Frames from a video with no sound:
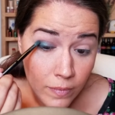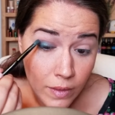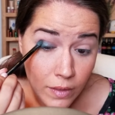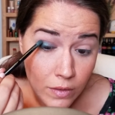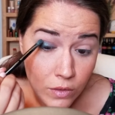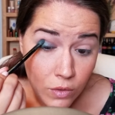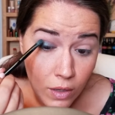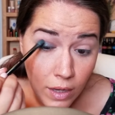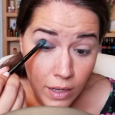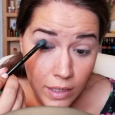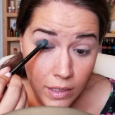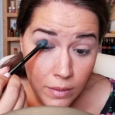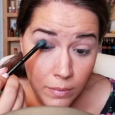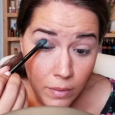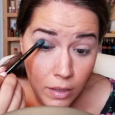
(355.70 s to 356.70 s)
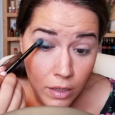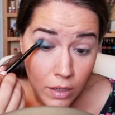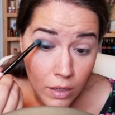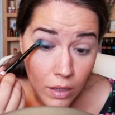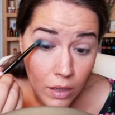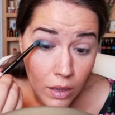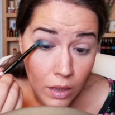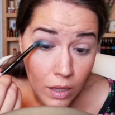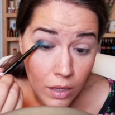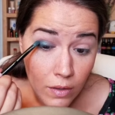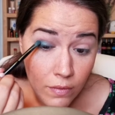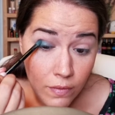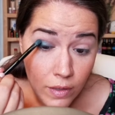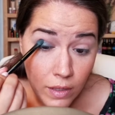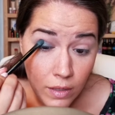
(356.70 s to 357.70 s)
So I am
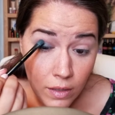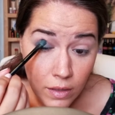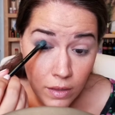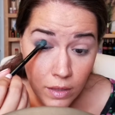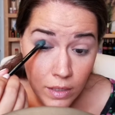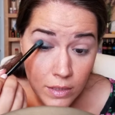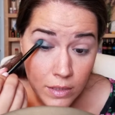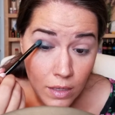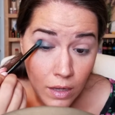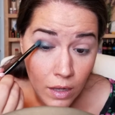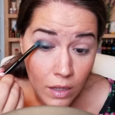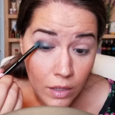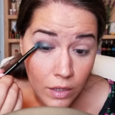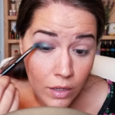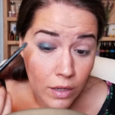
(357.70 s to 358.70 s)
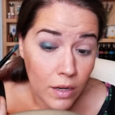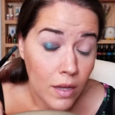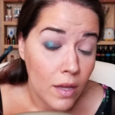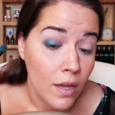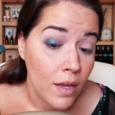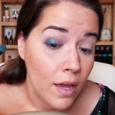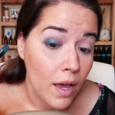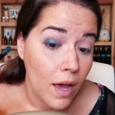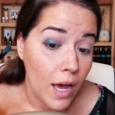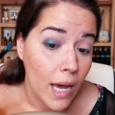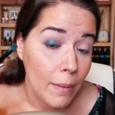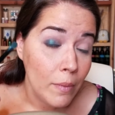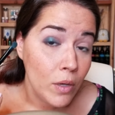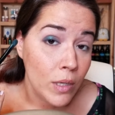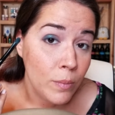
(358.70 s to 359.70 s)
loving this color.
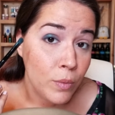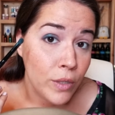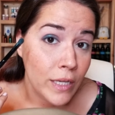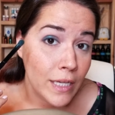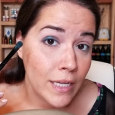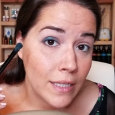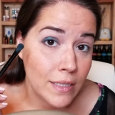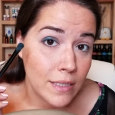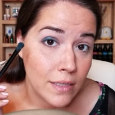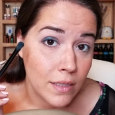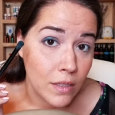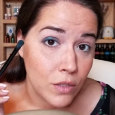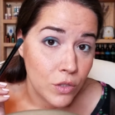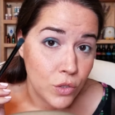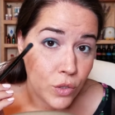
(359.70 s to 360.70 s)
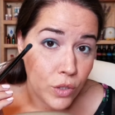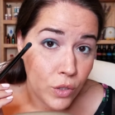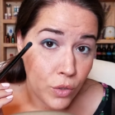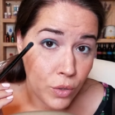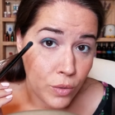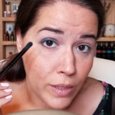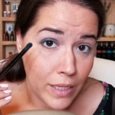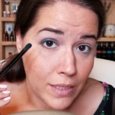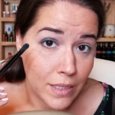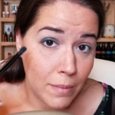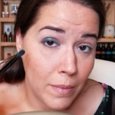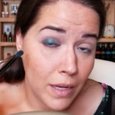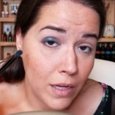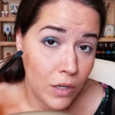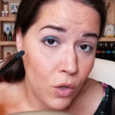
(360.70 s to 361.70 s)
I'm going to bring it to the crease. I'm
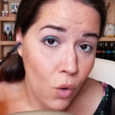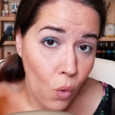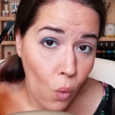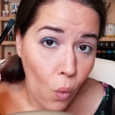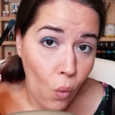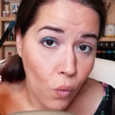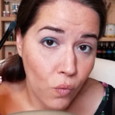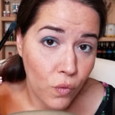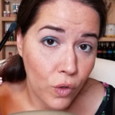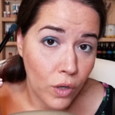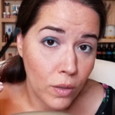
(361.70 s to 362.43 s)
not going to go over,